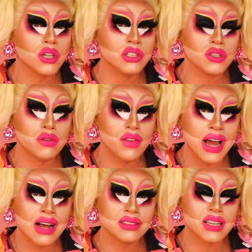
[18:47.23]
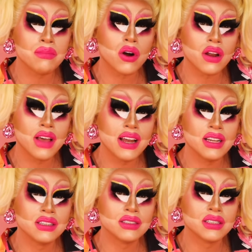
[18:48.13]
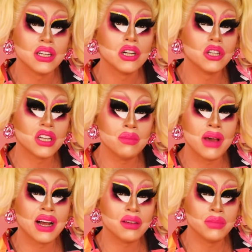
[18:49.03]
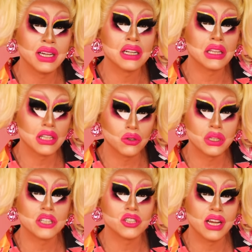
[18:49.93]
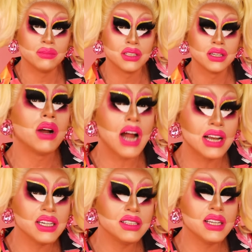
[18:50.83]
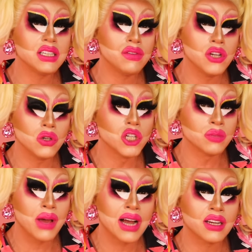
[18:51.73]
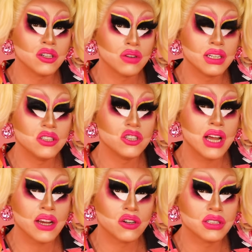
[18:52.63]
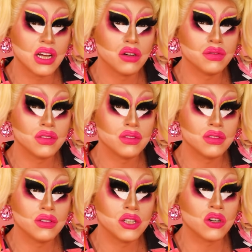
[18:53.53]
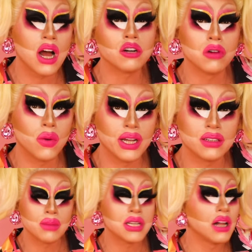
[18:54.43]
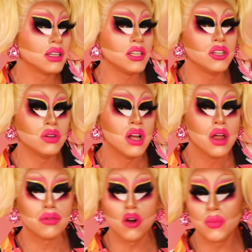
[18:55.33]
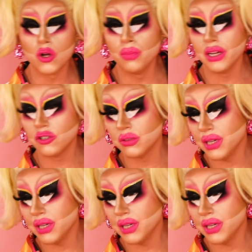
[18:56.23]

good so fast, and part of that is looking back and being literally ashamed. But Katya says if you don't look back and cringe at yourself, you're not growing. I'm telling you, throw up old pictures